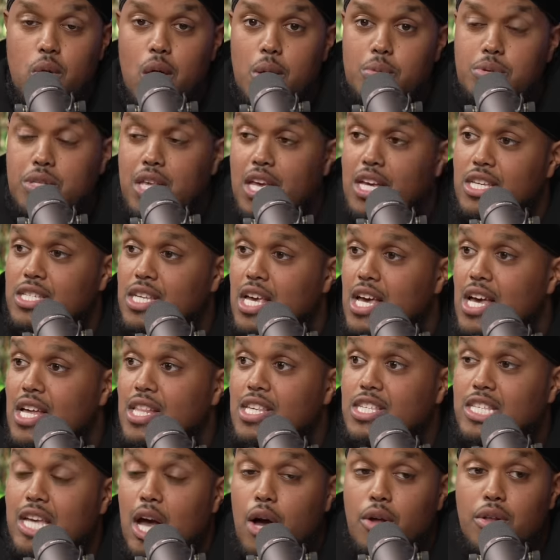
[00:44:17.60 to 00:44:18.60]
all the way upstairs.
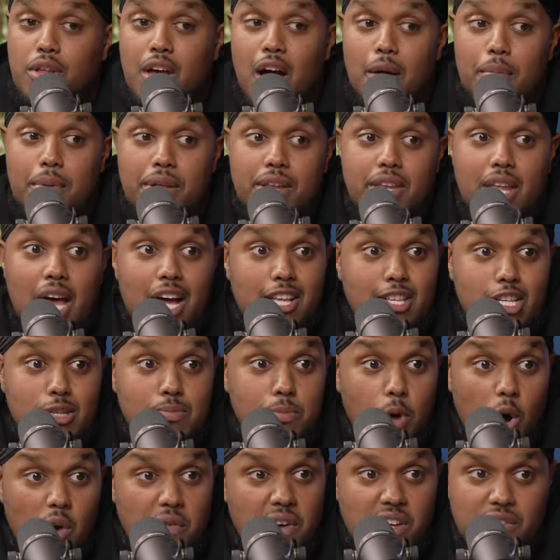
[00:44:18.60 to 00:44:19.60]
This guy would come in and
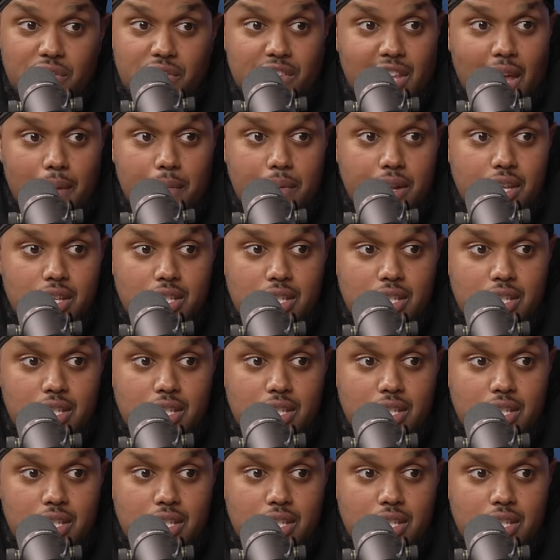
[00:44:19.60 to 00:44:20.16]
just motivate us for ten